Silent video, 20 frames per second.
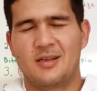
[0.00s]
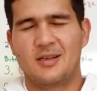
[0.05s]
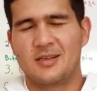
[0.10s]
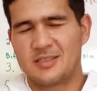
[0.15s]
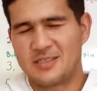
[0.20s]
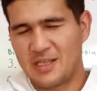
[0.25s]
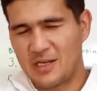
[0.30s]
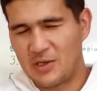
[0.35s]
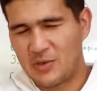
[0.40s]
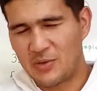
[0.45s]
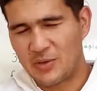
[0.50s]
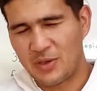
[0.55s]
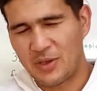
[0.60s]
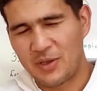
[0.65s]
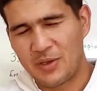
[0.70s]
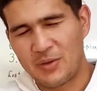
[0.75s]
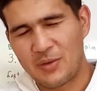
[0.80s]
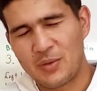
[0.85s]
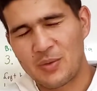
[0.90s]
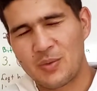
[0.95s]
Assalamu
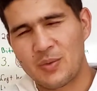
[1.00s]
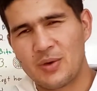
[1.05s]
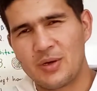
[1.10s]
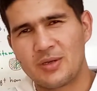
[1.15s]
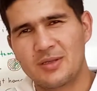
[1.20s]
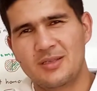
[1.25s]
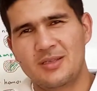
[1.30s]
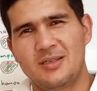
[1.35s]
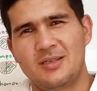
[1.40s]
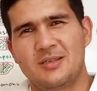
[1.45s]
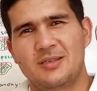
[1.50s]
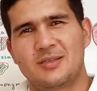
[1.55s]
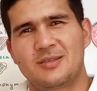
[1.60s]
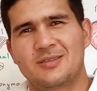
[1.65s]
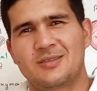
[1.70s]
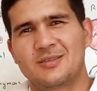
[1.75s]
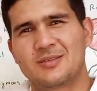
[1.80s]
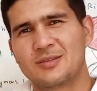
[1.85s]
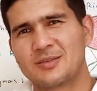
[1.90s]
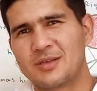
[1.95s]
alaikum everyone.
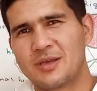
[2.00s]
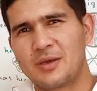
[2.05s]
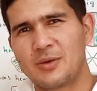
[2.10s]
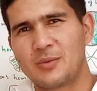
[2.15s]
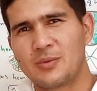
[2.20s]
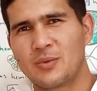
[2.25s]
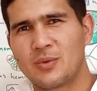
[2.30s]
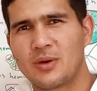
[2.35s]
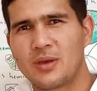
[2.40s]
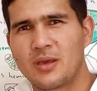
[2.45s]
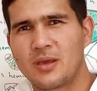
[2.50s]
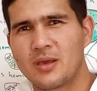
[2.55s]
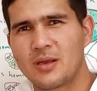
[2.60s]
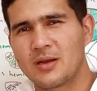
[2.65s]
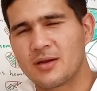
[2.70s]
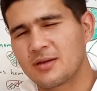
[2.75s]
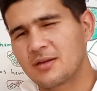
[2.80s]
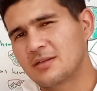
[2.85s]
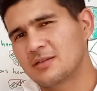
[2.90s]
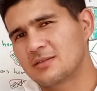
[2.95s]
Today we're
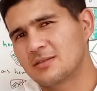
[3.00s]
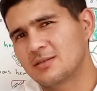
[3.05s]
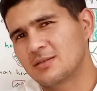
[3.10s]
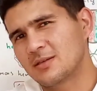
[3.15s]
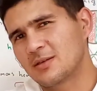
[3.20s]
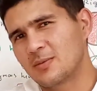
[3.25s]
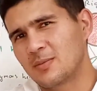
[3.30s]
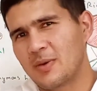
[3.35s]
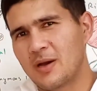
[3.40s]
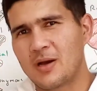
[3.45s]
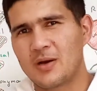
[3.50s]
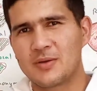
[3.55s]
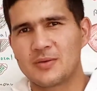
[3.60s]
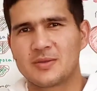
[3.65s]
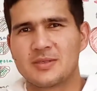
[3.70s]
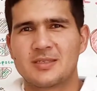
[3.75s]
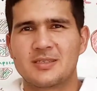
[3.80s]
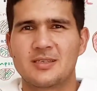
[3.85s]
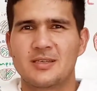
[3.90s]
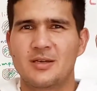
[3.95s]
going to talk about
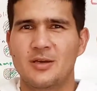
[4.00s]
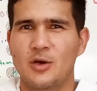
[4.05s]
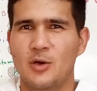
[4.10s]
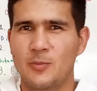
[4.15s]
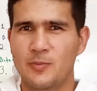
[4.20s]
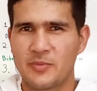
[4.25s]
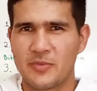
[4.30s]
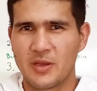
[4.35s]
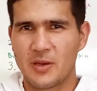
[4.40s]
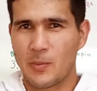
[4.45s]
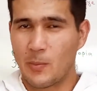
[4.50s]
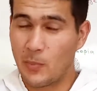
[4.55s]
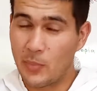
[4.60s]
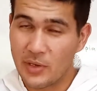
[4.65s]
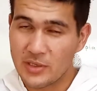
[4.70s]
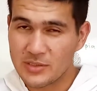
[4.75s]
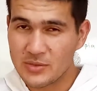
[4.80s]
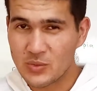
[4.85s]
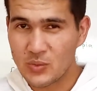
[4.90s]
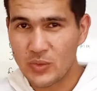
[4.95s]
optic
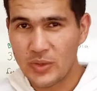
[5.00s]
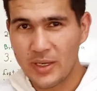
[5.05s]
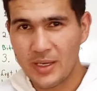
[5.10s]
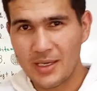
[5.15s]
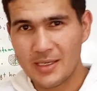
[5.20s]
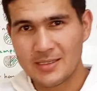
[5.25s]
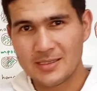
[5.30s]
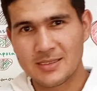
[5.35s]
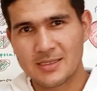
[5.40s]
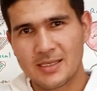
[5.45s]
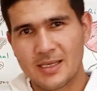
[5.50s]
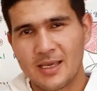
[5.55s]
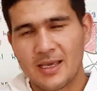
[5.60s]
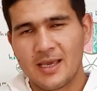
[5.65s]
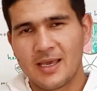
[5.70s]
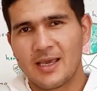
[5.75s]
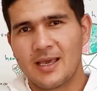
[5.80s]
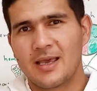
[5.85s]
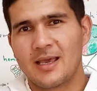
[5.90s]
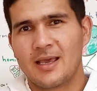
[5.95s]
pathways
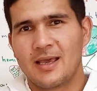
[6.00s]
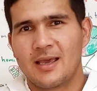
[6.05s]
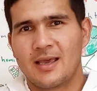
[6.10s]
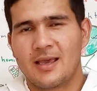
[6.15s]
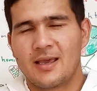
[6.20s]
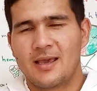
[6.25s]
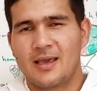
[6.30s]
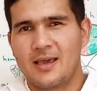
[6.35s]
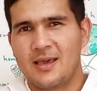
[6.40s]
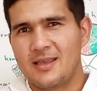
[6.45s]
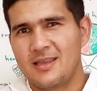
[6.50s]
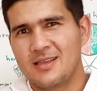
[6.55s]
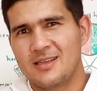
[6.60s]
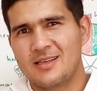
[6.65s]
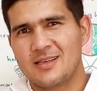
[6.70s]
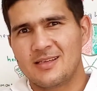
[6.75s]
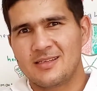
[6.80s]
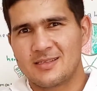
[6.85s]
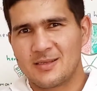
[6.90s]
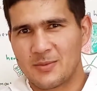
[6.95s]

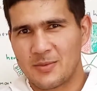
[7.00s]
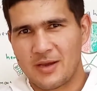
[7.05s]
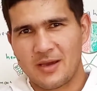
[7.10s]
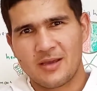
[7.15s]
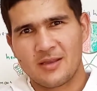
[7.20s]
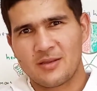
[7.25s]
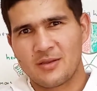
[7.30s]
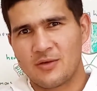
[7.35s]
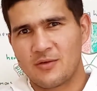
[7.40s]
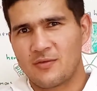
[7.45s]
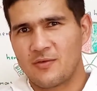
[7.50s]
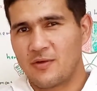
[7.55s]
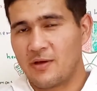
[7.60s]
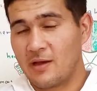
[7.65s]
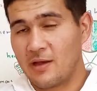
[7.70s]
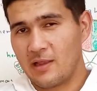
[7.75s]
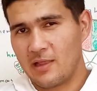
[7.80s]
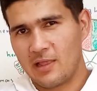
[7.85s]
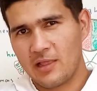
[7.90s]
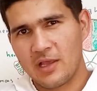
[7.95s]
and some kind of
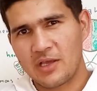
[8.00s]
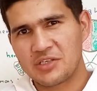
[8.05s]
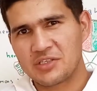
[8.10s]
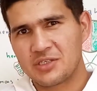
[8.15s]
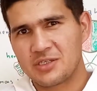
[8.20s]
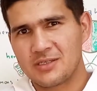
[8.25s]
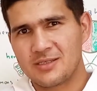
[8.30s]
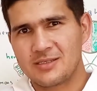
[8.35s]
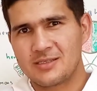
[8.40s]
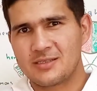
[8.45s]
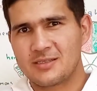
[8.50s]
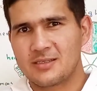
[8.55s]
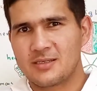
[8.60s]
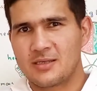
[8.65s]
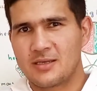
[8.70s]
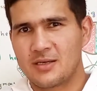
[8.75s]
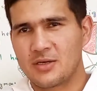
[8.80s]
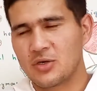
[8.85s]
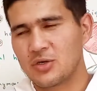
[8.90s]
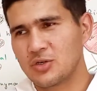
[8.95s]
lesions
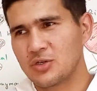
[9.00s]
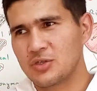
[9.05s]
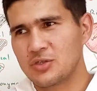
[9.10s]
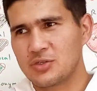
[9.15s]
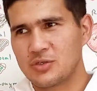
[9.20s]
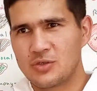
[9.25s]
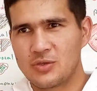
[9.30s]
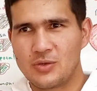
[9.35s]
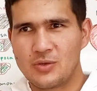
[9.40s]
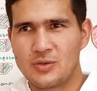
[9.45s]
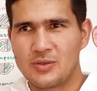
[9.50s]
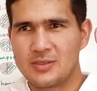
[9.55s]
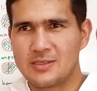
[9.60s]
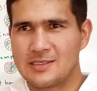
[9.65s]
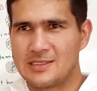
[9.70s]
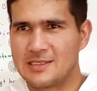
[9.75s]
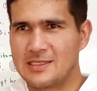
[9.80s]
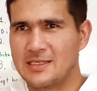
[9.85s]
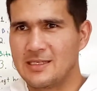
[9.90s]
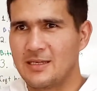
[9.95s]
according to
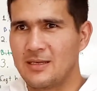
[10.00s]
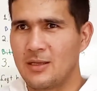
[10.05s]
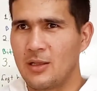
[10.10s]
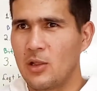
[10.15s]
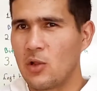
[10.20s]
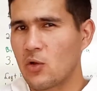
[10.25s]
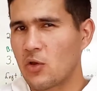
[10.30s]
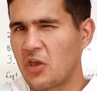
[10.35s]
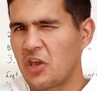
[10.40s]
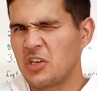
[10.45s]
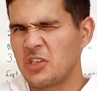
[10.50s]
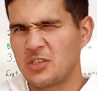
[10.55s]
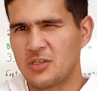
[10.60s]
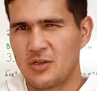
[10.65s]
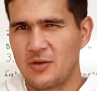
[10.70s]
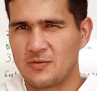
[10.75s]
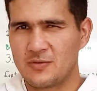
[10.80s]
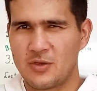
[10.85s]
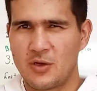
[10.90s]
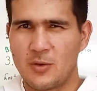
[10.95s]
the location
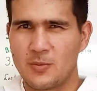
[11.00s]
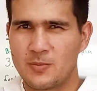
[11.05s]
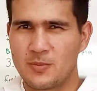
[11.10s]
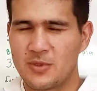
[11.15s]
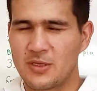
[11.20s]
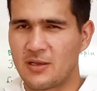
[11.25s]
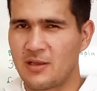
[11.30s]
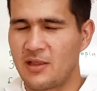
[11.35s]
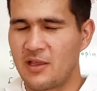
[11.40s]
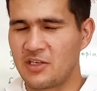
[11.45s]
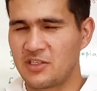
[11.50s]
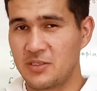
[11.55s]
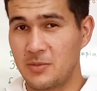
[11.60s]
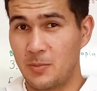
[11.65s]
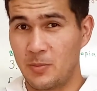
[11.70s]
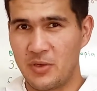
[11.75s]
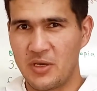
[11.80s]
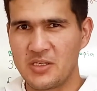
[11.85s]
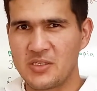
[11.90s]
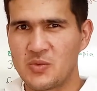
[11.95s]
of the optic lesion
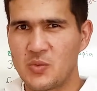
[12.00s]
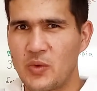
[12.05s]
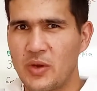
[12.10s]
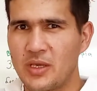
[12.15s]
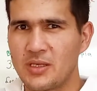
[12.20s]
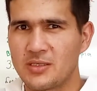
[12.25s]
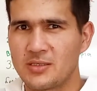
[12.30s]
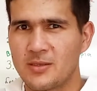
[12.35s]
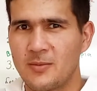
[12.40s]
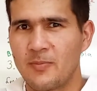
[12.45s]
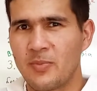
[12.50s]
pathways.